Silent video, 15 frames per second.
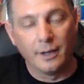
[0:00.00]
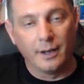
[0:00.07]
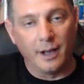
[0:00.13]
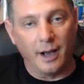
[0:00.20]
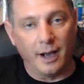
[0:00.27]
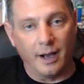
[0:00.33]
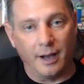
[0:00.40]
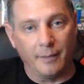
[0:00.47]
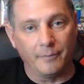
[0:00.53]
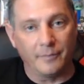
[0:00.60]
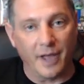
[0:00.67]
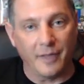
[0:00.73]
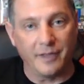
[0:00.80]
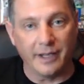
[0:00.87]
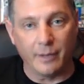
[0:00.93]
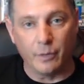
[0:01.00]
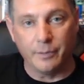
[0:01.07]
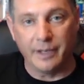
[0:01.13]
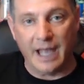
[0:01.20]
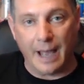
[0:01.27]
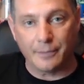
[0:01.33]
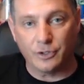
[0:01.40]
I think it would be
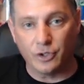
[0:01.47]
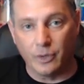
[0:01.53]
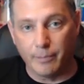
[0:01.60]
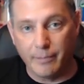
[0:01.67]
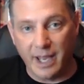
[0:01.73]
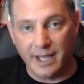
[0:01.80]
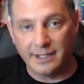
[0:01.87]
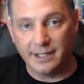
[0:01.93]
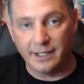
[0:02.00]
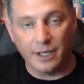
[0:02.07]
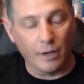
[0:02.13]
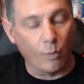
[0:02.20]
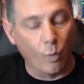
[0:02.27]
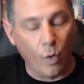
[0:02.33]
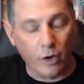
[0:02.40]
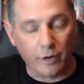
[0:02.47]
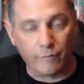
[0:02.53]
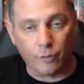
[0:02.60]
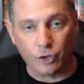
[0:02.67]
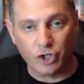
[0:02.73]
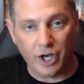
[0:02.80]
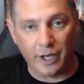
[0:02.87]
absolutely amazing. Wonderful
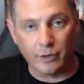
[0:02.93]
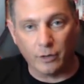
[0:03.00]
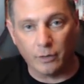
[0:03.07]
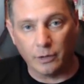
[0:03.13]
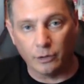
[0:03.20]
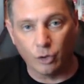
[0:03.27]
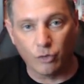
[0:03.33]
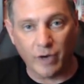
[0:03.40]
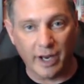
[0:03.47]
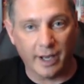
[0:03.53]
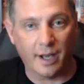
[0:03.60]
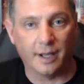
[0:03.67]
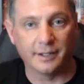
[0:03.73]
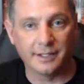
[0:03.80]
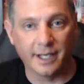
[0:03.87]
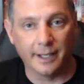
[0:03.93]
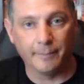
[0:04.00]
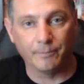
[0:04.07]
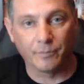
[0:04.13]
channel. Great content.